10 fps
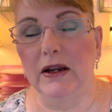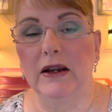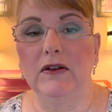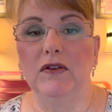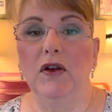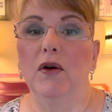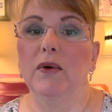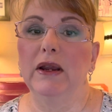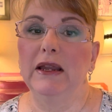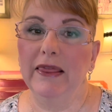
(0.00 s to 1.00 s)
And
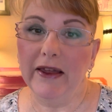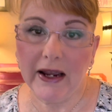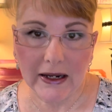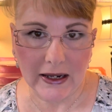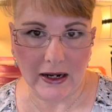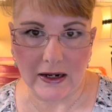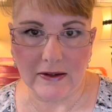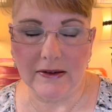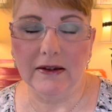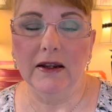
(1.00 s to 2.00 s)
so in that
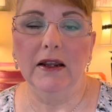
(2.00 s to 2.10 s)
case,